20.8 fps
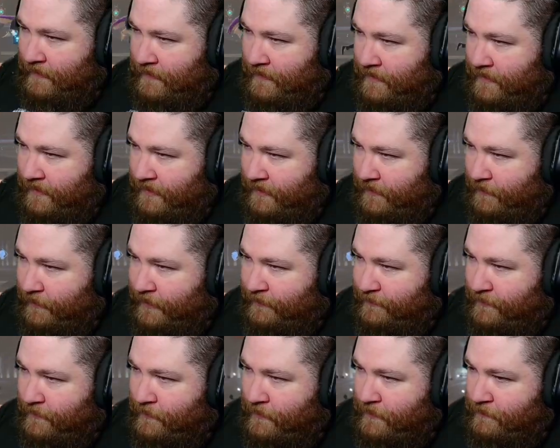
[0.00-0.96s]
Okay, get away
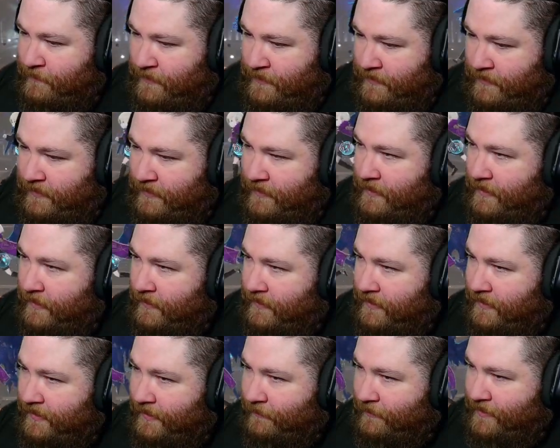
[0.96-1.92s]
from him.
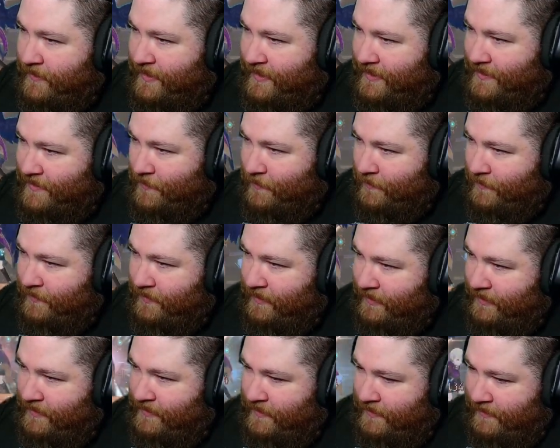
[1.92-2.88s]
Okay, that one last sword
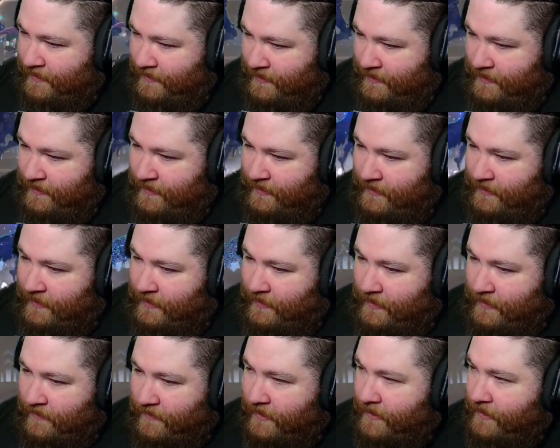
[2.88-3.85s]
got us.
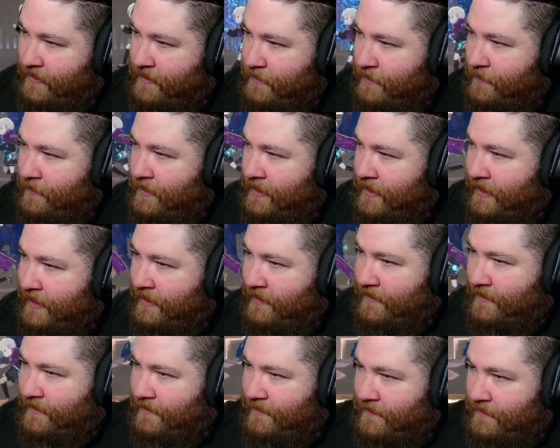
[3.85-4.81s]
Okay, do not
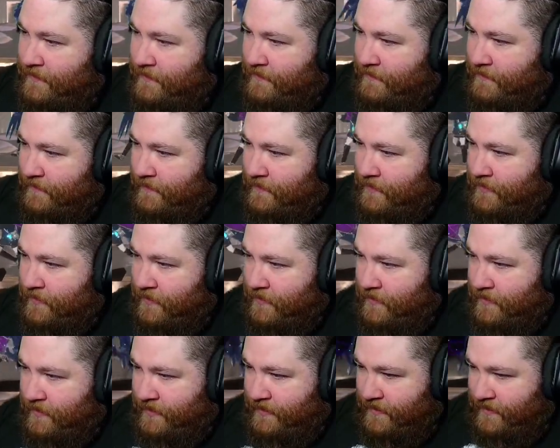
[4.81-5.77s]

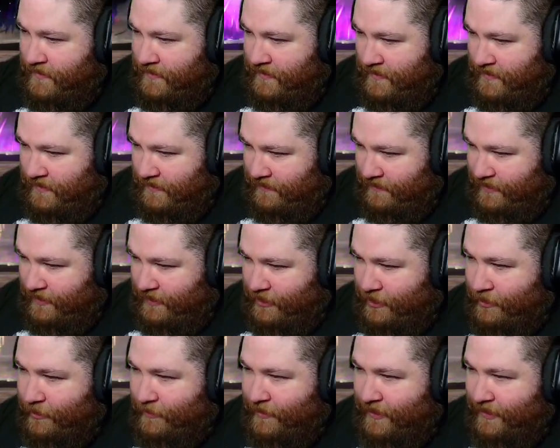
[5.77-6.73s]
just consistently
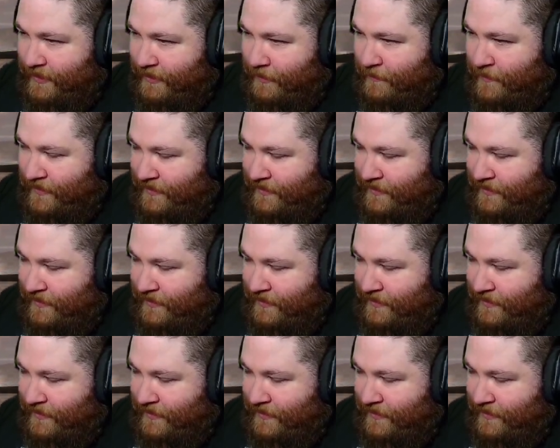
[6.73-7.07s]
shoot at him.